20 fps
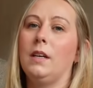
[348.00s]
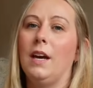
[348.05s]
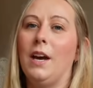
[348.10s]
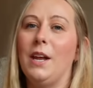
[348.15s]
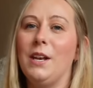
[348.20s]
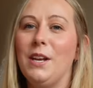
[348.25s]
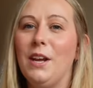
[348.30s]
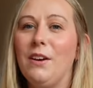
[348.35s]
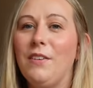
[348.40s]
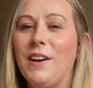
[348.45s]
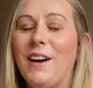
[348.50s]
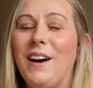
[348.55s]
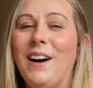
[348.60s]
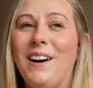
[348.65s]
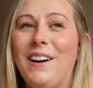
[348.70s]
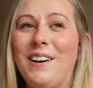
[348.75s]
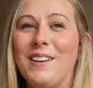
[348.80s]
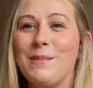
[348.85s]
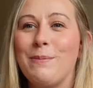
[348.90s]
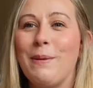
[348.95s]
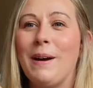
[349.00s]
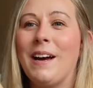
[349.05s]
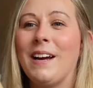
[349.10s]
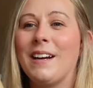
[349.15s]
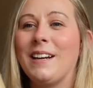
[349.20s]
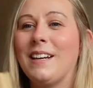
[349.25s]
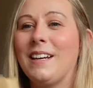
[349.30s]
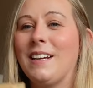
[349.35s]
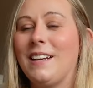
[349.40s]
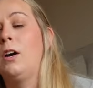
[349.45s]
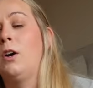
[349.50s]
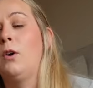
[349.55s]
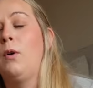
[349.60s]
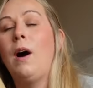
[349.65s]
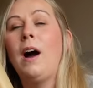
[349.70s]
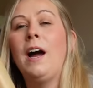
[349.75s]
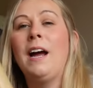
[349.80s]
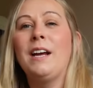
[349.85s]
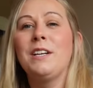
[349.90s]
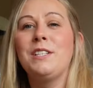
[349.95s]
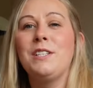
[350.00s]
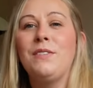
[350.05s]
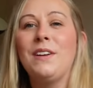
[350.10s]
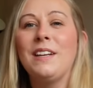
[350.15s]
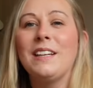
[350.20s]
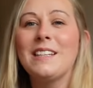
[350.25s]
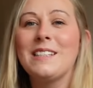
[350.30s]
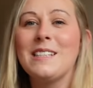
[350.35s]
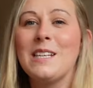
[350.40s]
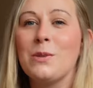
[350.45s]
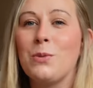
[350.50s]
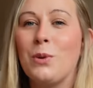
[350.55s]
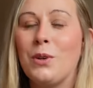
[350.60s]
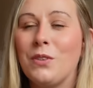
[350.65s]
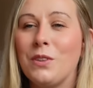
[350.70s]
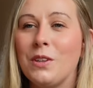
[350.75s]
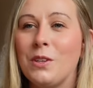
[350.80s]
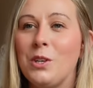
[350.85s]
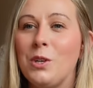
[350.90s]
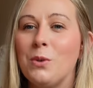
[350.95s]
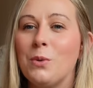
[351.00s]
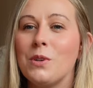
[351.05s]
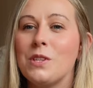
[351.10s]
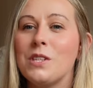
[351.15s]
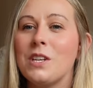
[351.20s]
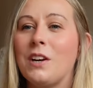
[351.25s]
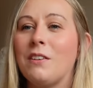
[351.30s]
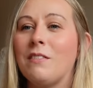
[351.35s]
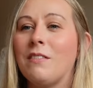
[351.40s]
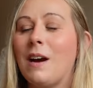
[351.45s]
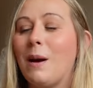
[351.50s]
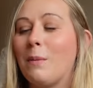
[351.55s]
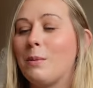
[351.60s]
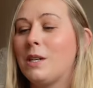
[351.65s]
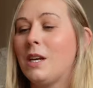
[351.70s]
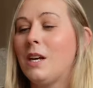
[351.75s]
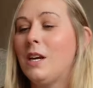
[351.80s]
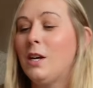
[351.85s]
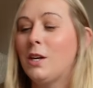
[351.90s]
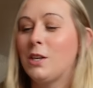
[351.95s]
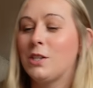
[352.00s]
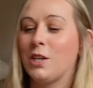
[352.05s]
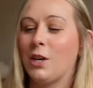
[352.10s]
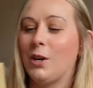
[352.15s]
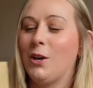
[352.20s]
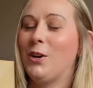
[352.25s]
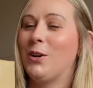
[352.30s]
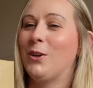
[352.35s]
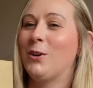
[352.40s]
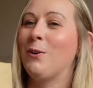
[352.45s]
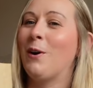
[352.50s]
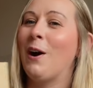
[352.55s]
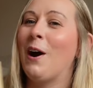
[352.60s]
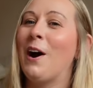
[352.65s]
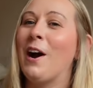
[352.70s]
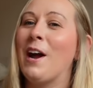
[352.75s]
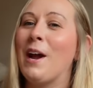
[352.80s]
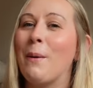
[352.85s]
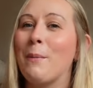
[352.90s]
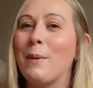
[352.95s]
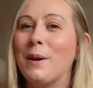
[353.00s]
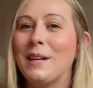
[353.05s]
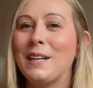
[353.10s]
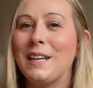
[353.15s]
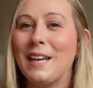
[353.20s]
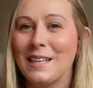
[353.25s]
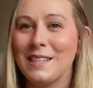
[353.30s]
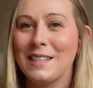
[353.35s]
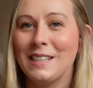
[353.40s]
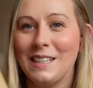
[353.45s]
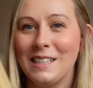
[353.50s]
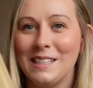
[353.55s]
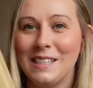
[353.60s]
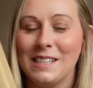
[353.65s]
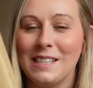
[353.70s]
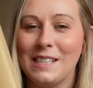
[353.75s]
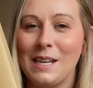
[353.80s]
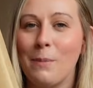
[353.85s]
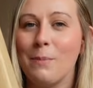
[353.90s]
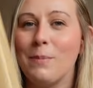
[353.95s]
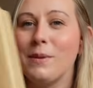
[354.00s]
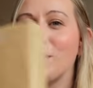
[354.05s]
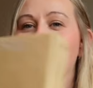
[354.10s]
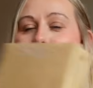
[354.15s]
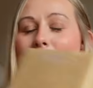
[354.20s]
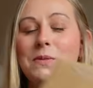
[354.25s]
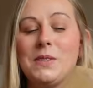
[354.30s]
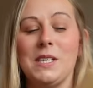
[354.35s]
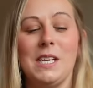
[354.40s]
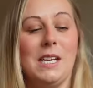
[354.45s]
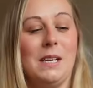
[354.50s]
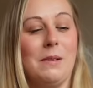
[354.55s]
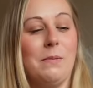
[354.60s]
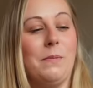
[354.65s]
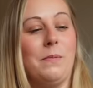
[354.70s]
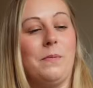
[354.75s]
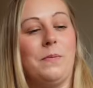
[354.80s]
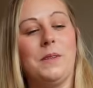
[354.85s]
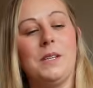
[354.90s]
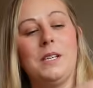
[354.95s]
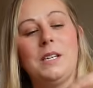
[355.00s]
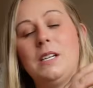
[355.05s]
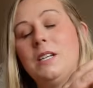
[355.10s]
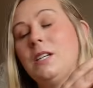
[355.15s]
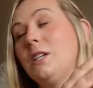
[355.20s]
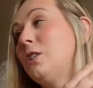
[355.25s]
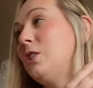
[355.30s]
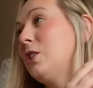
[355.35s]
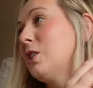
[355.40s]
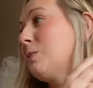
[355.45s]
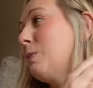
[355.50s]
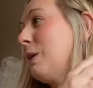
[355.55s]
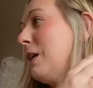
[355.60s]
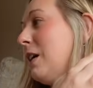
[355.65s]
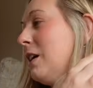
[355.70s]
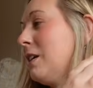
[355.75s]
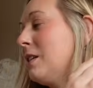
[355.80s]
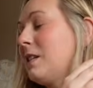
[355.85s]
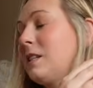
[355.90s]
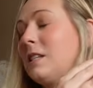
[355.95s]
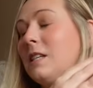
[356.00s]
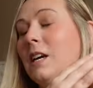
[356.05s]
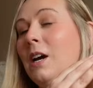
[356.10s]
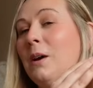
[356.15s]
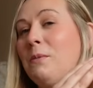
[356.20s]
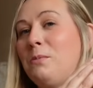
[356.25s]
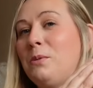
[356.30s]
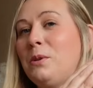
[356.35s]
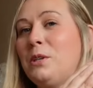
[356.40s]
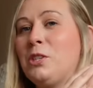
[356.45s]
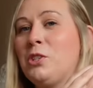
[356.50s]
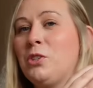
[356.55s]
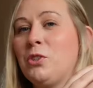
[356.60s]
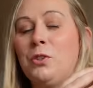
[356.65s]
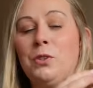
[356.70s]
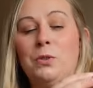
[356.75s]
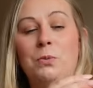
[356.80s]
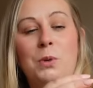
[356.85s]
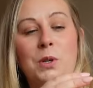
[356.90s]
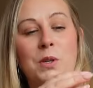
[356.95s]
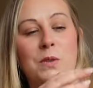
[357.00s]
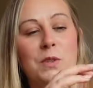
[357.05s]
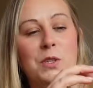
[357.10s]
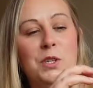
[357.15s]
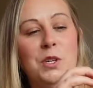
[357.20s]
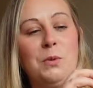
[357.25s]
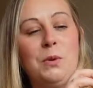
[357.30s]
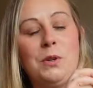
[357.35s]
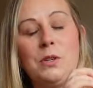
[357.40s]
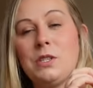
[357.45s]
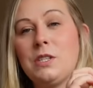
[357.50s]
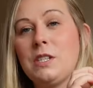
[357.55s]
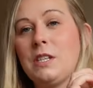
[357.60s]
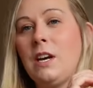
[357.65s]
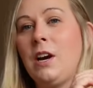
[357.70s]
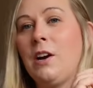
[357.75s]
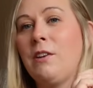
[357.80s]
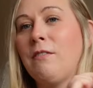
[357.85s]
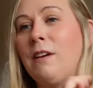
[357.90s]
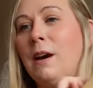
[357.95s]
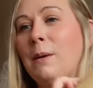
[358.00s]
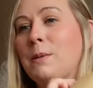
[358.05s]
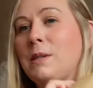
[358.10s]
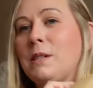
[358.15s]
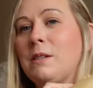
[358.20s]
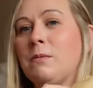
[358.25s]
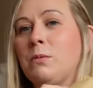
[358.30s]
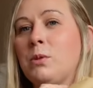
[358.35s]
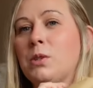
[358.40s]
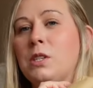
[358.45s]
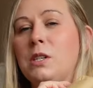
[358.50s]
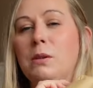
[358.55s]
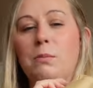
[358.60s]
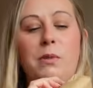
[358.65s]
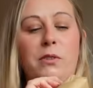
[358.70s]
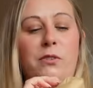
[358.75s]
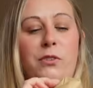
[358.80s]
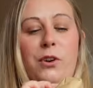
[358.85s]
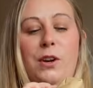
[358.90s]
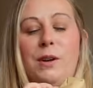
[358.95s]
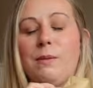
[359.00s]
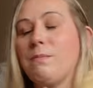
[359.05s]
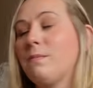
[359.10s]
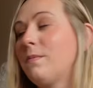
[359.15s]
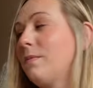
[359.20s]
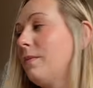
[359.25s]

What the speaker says: Another hardback. Oh, I actually think this is one of the new ones that I wrapped. So I am going to guess that this is A Tempest of Tea. Just because I'm pretty sure one of the new ones I wrapped was number 3.